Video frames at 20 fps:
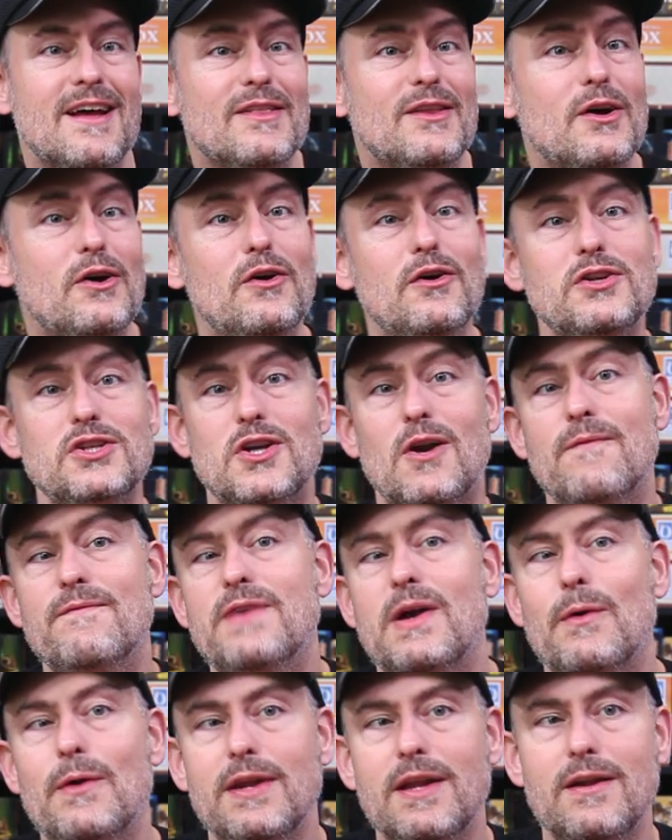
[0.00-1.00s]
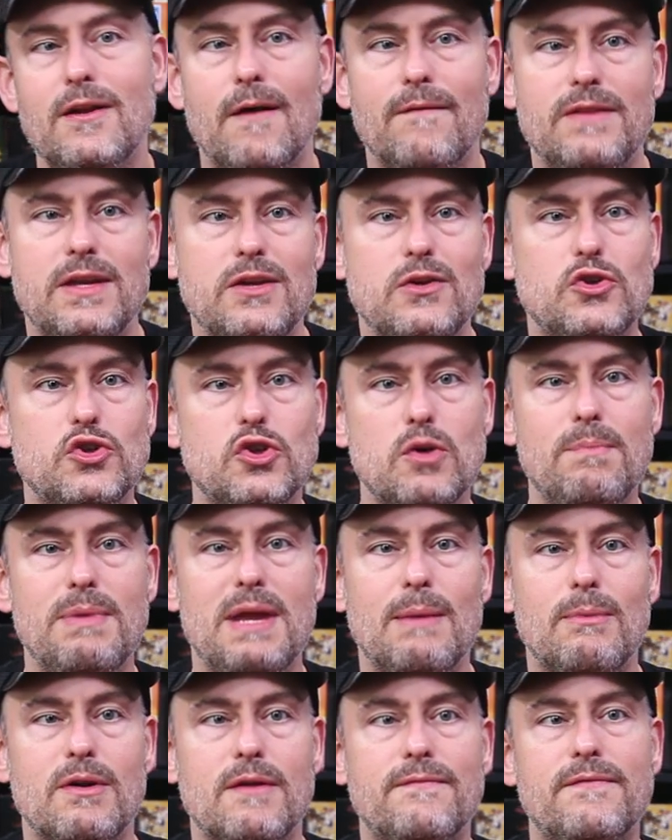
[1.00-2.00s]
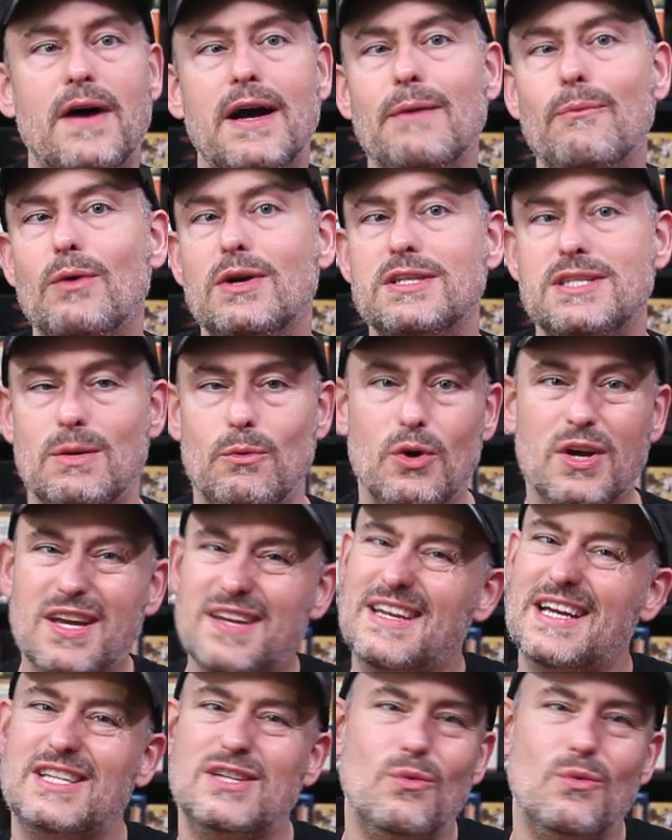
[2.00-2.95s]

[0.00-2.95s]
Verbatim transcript: The hooks are varied enough that you should be able to find ones that will connect